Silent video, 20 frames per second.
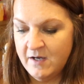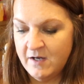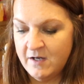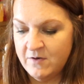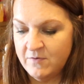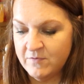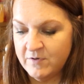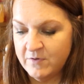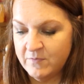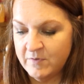I
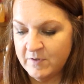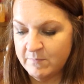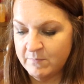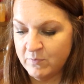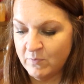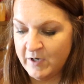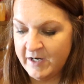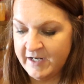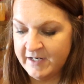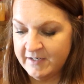don't know what
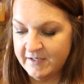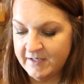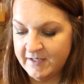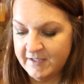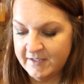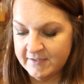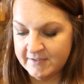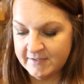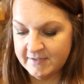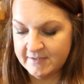brand it
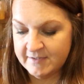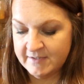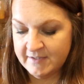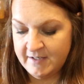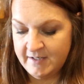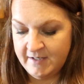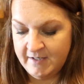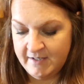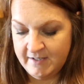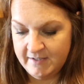is. It's
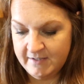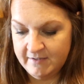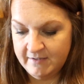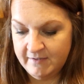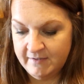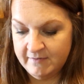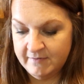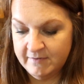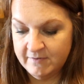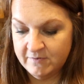got
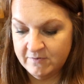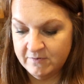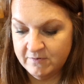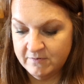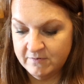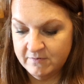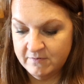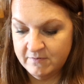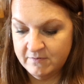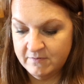a
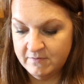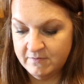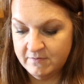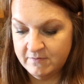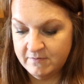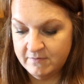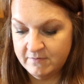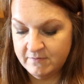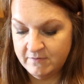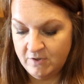little
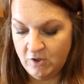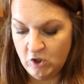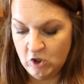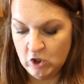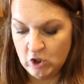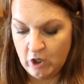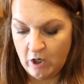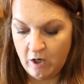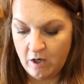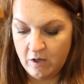
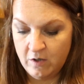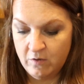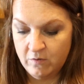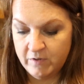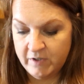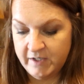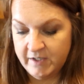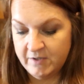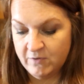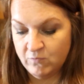R on it.